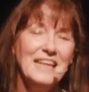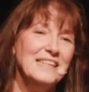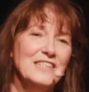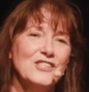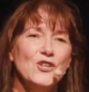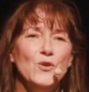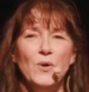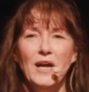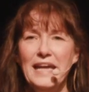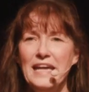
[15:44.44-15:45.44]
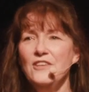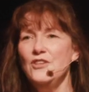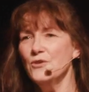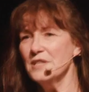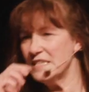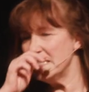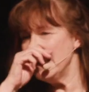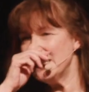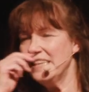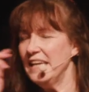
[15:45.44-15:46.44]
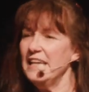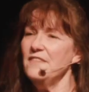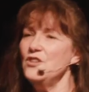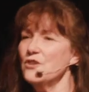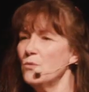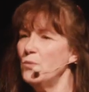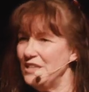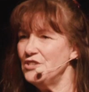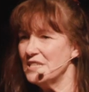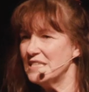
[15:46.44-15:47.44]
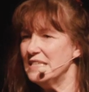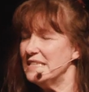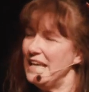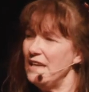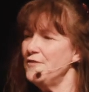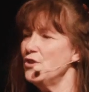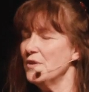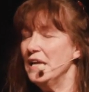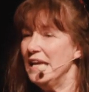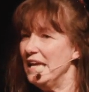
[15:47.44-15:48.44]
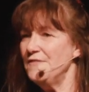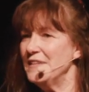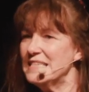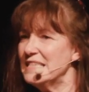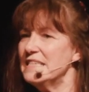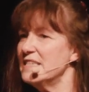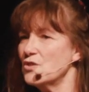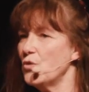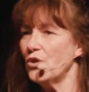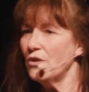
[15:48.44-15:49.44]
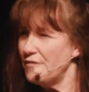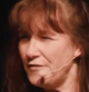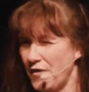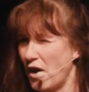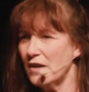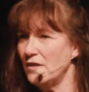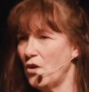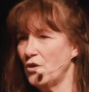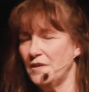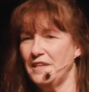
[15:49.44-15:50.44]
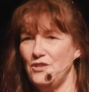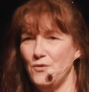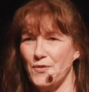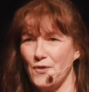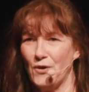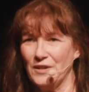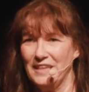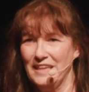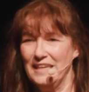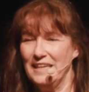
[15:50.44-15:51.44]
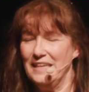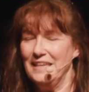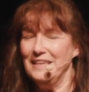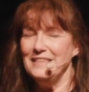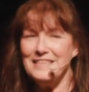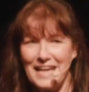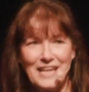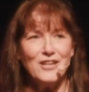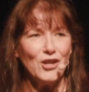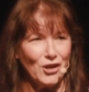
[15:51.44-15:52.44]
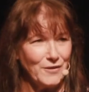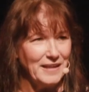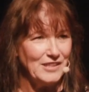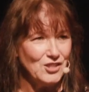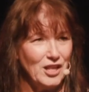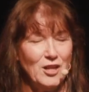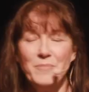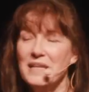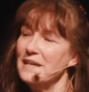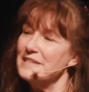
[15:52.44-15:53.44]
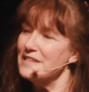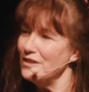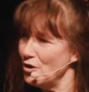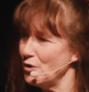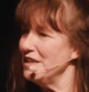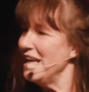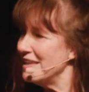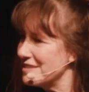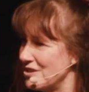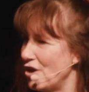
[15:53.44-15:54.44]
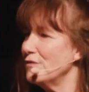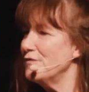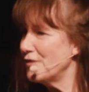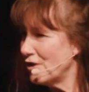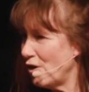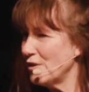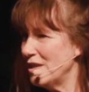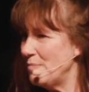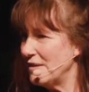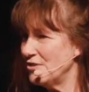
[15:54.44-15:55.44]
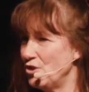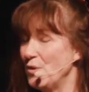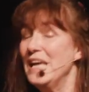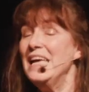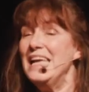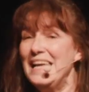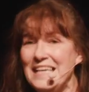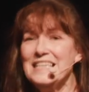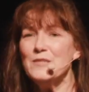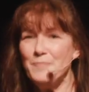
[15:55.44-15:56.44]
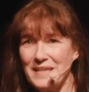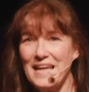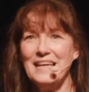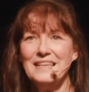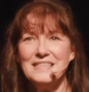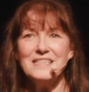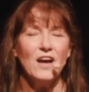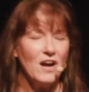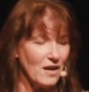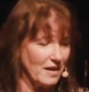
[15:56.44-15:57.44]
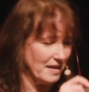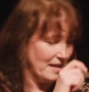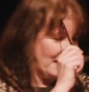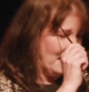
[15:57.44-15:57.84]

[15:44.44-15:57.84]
And so in your season, in your winter season, if this season is going on far longer than you thought, take courage, because the Lord has not forgotten about you. His plans are